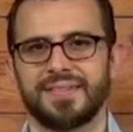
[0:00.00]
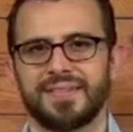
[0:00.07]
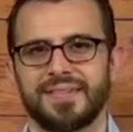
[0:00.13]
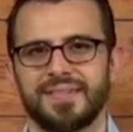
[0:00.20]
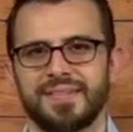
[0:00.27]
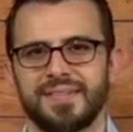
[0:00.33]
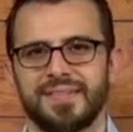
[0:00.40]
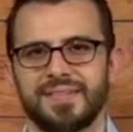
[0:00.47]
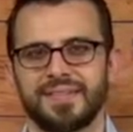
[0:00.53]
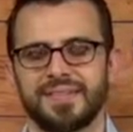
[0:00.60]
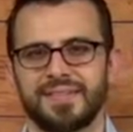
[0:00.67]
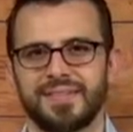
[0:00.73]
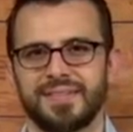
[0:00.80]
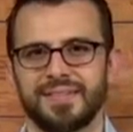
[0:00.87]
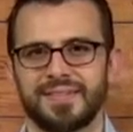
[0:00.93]

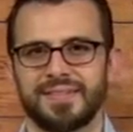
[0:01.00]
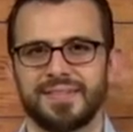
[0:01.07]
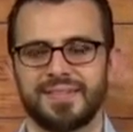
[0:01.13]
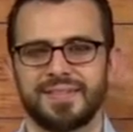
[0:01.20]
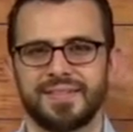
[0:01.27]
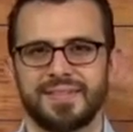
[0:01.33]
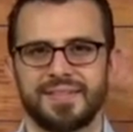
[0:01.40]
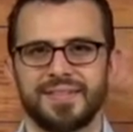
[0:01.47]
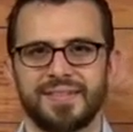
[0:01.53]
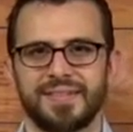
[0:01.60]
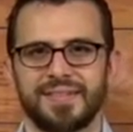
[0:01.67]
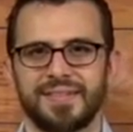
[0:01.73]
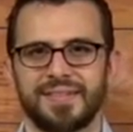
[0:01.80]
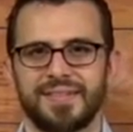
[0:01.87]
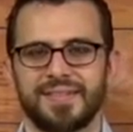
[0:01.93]

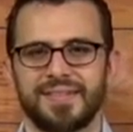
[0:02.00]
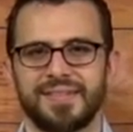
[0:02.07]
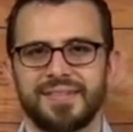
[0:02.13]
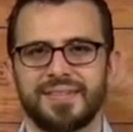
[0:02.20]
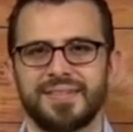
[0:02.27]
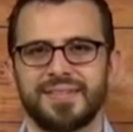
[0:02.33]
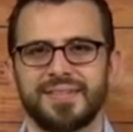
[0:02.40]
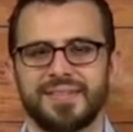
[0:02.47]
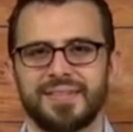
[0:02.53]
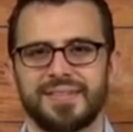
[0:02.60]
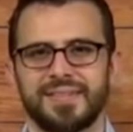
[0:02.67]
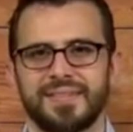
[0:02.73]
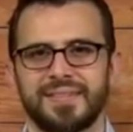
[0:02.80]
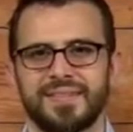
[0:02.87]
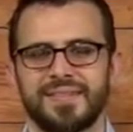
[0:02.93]

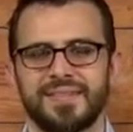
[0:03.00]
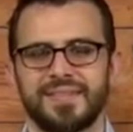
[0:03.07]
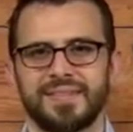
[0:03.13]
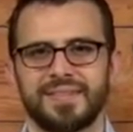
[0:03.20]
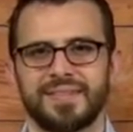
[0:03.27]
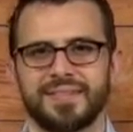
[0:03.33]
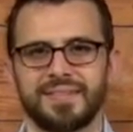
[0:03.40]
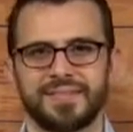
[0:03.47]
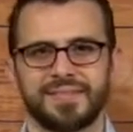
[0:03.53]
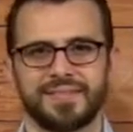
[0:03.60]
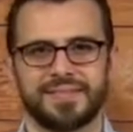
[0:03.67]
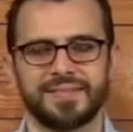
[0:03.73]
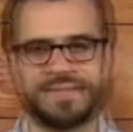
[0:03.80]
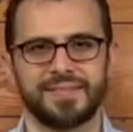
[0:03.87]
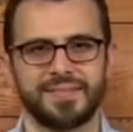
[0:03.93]

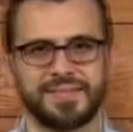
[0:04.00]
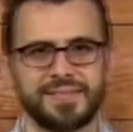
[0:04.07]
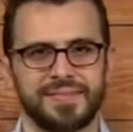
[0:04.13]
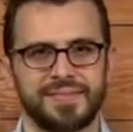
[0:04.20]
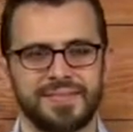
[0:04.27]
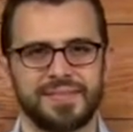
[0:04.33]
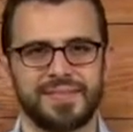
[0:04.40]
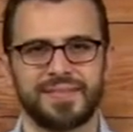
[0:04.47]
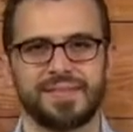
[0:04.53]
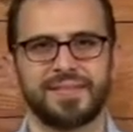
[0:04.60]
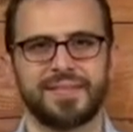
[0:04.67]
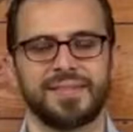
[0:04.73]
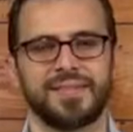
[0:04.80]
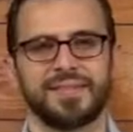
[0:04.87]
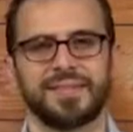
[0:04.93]

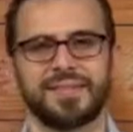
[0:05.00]
[no speech]